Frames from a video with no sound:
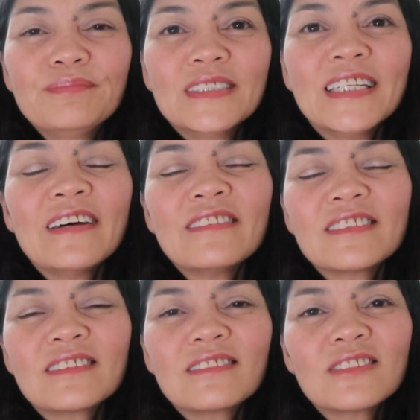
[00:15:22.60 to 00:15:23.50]
yeah,
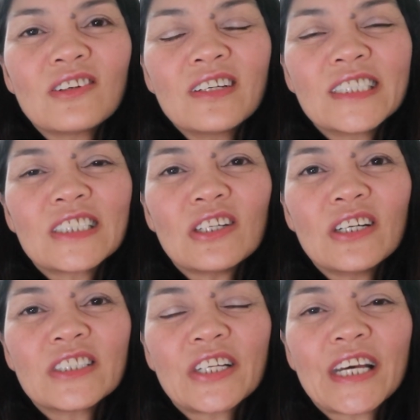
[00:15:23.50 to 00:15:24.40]

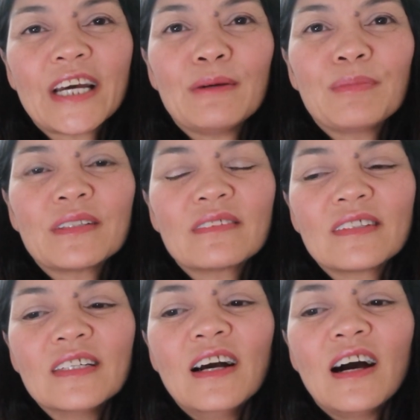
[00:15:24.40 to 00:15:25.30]
it's okay, but
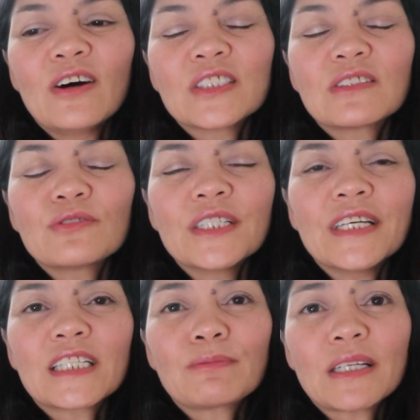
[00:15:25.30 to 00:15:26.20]
I was really
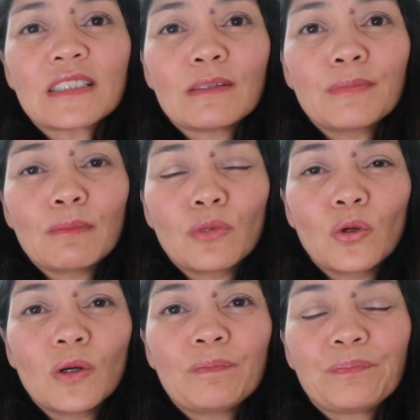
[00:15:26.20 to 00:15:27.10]
expecting a bit
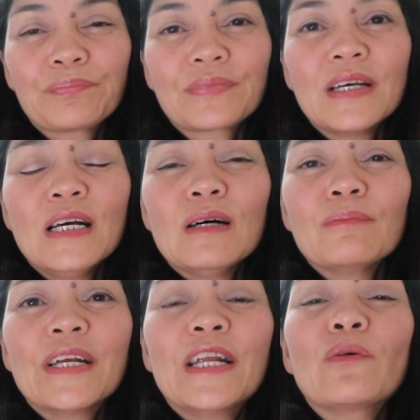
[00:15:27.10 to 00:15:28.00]
more.
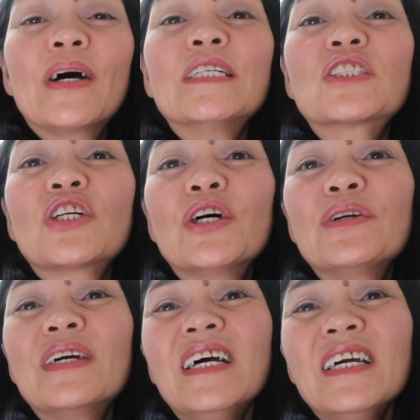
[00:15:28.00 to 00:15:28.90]
But anyway,
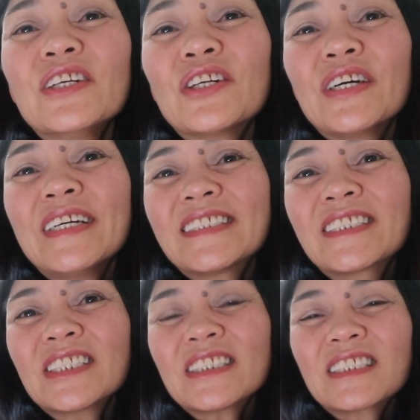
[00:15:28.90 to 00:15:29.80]
so you know, it
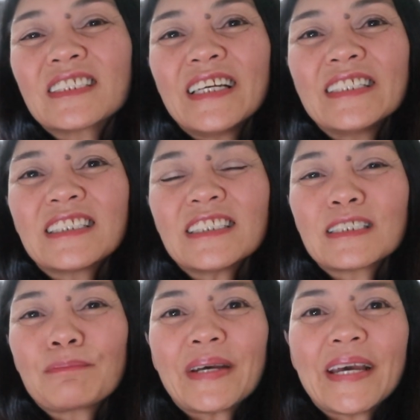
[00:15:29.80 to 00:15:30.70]
just
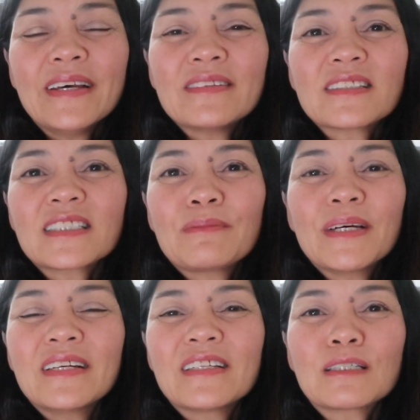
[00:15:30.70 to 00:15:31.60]
depends. I
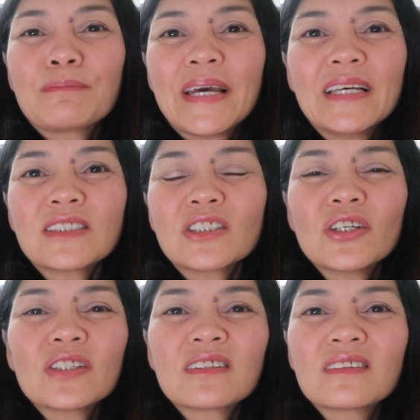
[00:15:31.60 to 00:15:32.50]
mean, it depends
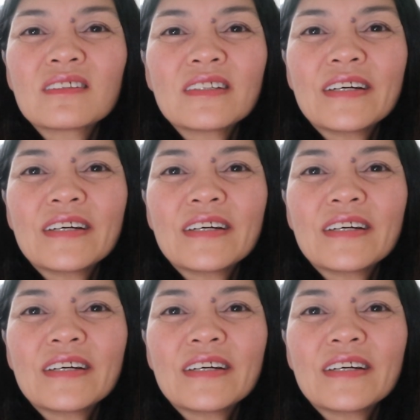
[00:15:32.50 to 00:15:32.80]
on